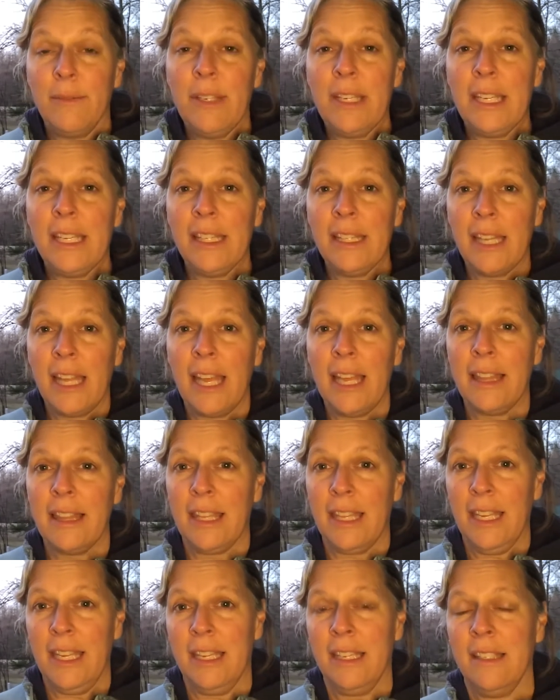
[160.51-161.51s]
We can let
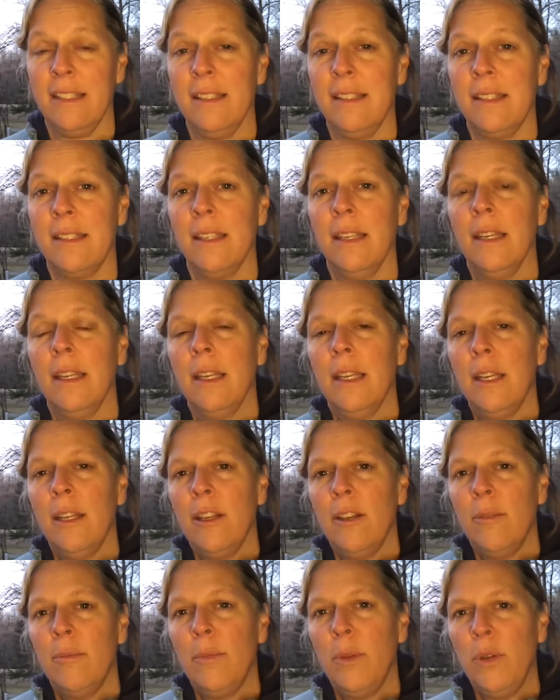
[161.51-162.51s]
things
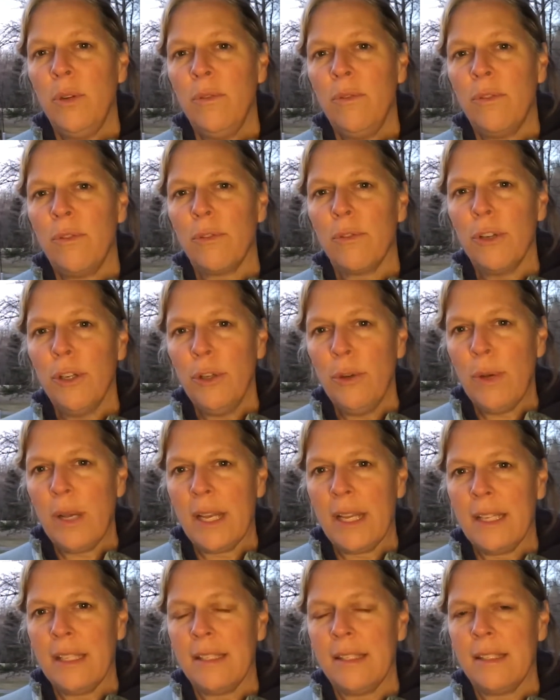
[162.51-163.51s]
move through
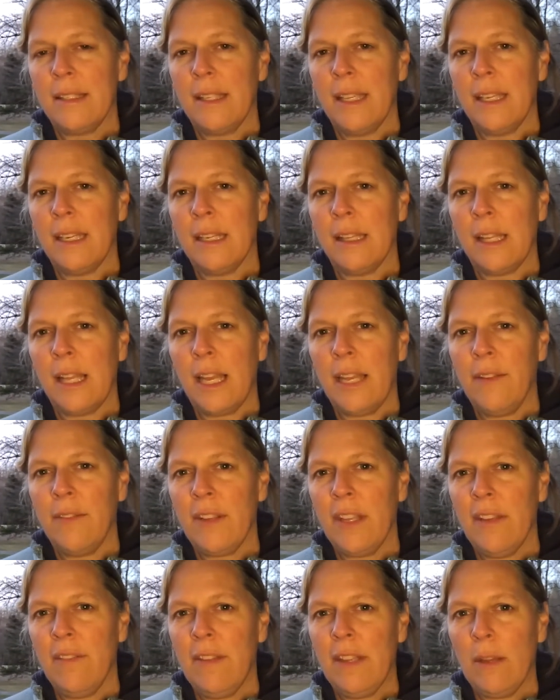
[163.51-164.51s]
us in a
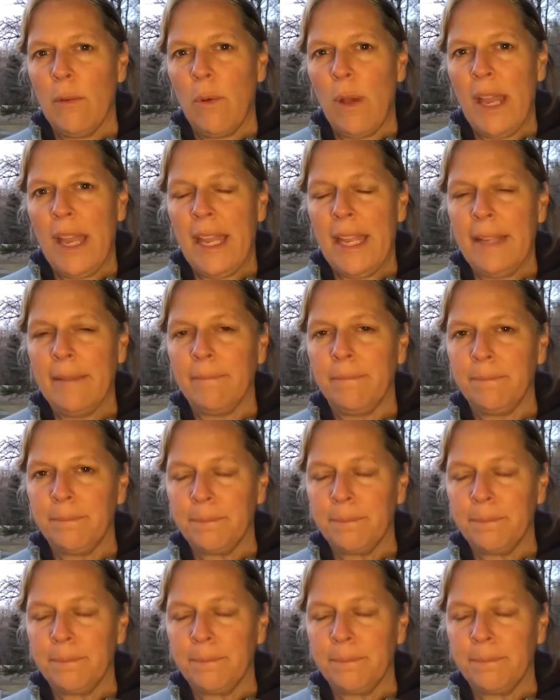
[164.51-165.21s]
life-giving way.